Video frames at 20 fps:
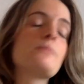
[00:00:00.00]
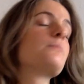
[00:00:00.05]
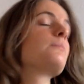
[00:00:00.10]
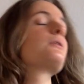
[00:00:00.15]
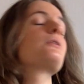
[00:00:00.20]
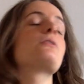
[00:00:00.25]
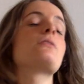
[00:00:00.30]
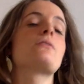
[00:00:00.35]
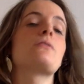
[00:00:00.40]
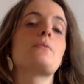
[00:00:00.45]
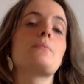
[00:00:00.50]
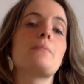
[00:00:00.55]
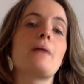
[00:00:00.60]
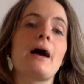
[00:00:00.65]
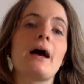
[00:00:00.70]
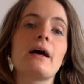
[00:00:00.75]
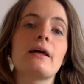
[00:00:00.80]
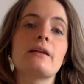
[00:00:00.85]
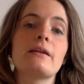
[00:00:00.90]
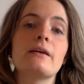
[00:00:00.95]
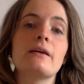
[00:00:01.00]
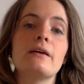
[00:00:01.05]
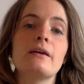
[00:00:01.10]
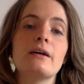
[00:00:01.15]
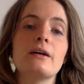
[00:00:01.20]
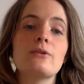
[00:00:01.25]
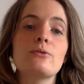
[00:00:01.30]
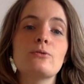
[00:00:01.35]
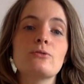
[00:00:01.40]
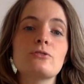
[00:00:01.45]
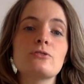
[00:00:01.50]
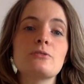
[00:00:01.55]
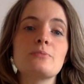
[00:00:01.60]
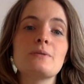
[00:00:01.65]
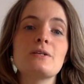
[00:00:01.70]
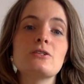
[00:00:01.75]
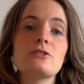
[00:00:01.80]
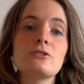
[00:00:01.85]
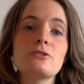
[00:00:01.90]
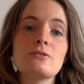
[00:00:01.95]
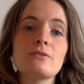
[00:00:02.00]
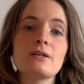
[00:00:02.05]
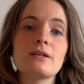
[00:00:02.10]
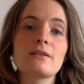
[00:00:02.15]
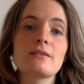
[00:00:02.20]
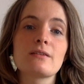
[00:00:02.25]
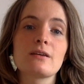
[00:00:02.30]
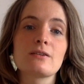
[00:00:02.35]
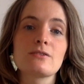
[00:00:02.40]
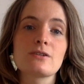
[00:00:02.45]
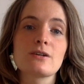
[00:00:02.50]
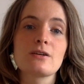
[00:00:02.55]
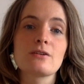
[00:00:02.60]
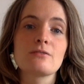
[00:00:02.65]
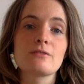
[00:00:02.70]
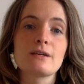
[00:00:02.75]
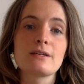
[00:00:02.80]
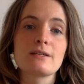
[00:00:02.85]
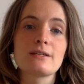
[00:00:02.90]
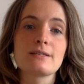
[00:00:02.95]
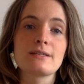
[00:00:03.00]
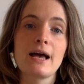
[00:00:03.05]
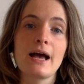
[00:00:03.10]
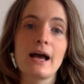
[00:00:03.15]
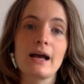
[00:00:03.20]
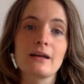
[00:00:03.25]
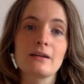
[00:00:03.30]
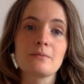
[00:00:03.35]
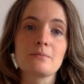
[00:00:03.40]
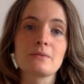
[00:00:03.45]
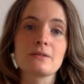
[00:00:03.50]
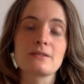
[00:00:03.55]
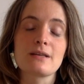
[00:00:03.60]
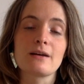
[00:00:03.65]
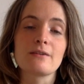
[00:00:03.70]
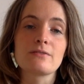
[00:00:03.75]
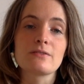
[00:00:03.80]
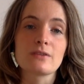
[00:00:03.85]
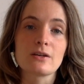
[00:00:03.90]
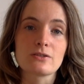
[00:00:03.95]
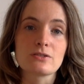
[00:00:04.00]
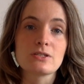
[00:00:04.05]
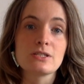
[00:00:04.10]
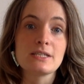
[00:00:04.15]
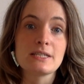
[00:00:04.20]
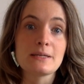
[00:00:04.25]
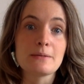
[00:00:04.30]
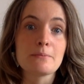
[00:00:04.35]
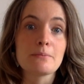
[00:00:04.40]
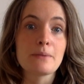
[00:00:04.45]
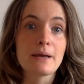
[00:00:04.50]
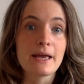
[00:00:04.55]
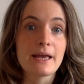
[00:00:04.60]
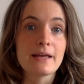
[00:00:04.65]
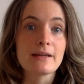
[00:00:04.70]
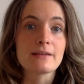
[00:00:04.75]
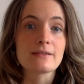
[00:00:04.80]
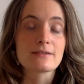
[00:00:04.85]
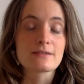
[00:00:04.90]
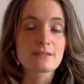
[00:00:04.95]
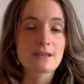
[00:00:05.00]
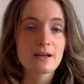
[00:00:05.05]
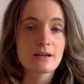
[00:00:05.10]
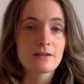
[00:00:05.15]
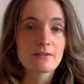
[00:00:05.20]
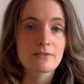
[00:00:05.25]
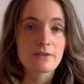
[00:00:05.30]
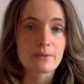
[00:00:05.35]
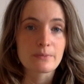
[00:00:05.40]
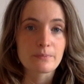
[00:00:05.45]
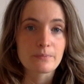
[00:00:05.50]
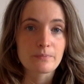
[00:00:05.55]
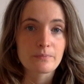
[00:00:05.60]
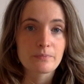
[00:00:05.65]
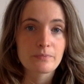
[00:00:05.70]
because the man, in order to be doing such a horrendous act, must have such deep pain inside of him."